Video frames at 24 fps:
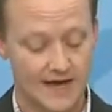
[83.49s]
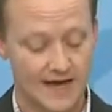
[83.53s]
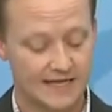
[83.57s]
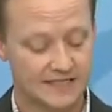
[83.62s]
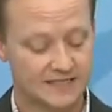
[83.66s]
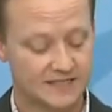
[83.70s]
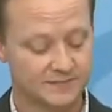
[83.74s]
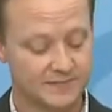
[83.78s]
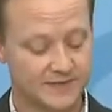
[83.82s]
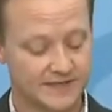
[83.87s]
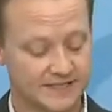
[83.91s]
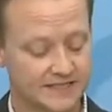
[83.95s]

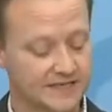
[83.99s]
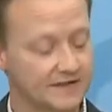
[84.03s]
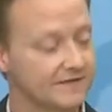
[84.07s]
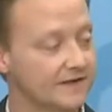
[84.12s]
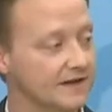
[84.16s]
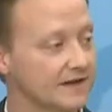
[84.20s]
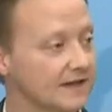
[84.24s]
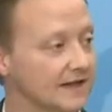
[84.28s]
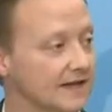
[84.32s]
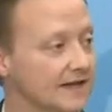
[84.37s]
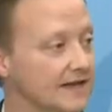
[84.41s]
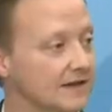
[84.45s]
and
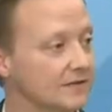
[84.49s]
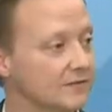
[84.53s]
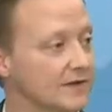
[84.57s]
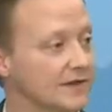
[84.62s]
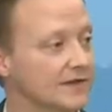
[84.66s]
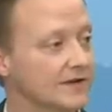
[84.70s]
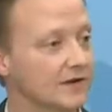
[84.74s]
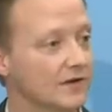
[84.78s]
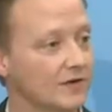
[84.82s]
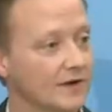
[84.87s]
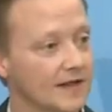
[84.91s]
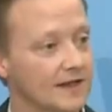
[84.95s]
specifically
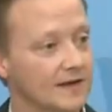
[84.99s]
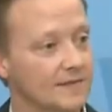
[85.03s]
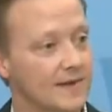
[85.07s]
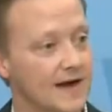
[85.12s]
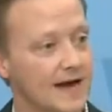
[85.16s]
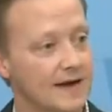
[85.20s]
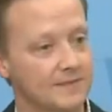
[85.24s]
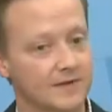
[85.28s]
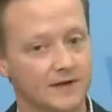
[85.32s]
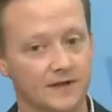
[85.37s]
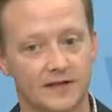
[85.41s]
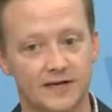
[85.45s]
with gorilla
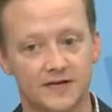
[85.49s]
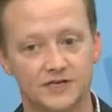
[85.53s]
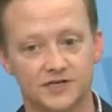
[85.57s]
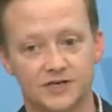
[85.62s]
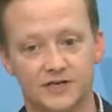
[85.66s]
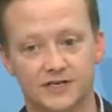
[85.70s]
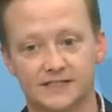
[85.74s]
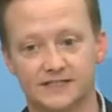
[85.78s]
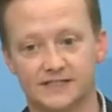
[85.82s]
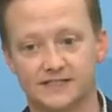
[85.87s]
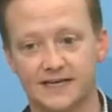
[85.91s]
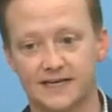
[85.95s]

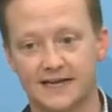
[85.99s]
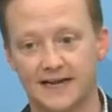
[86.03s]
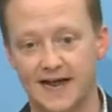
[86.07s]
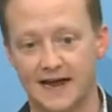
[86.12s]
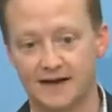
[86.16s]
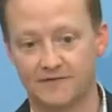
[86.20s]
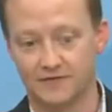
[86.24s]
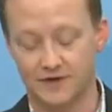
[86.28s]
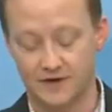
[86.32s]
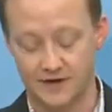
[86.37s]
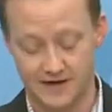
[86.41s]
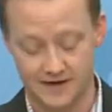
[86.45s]
populations in
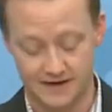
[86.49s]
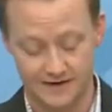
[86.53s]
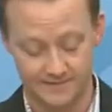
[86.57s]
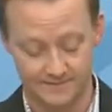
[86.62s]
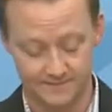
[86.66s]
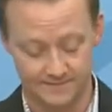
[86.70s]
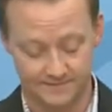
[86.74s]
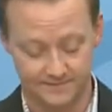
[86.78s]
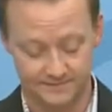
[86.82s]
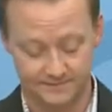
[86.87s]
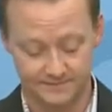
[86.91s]
Africa.